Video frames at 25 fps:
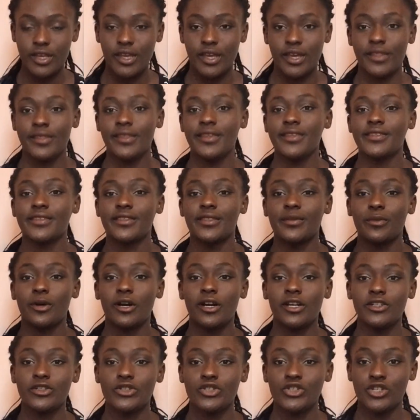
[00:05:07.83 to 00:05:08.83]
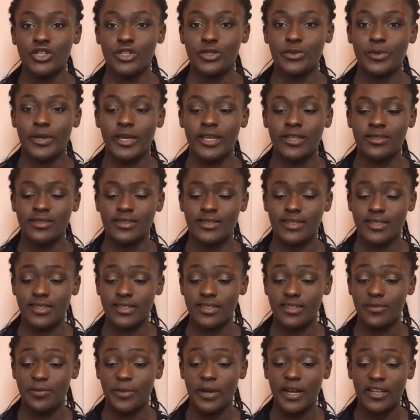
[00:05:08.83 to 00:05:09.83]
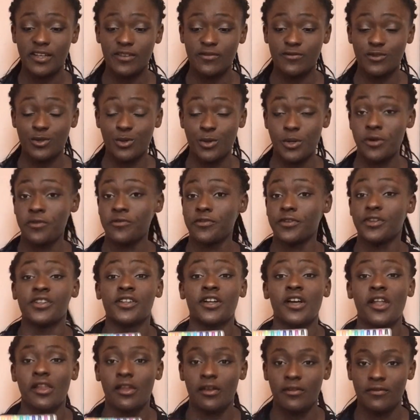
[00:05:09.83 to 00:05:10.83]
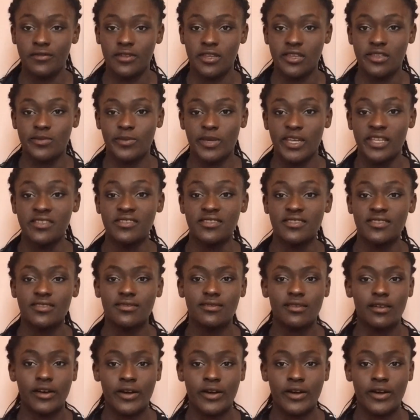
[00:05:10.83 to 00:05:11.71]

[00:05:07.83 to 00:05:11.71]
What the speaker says: And these are the Pilot Juice pens. This is a pack of 12 and I love these pens.